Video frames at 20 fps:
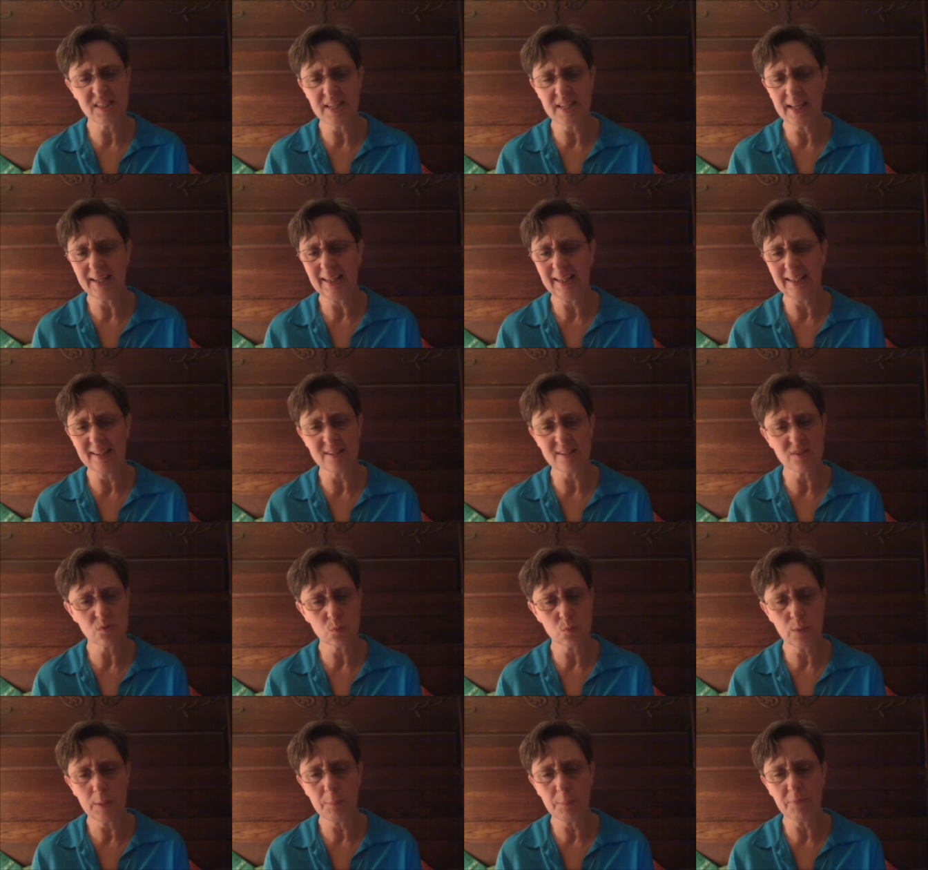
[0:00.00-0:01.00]
deadly
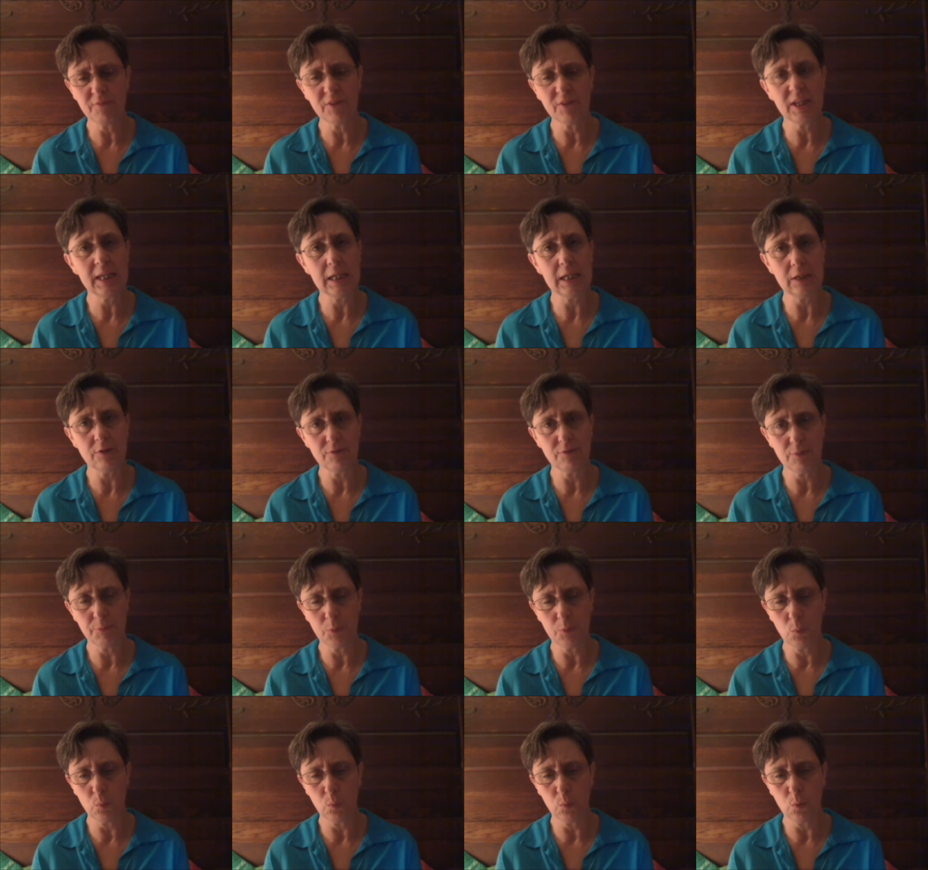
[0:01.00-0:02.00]
sweep of heat from
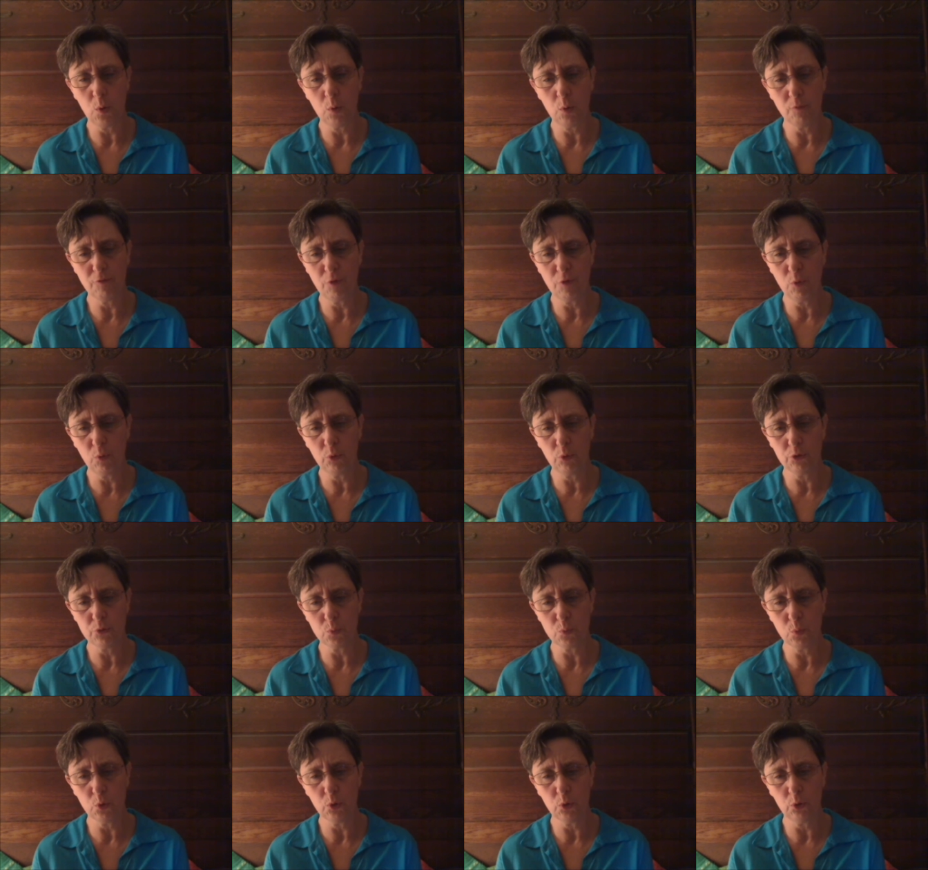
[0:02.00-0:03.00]
the vole's
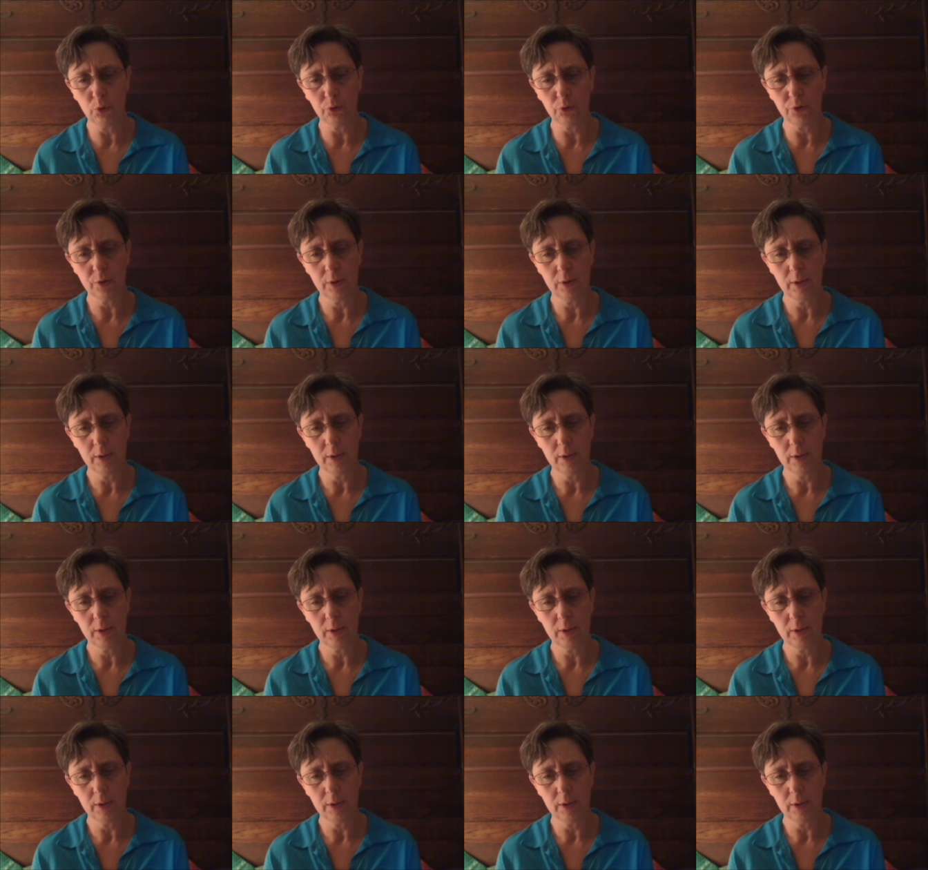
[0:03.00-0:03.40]
world.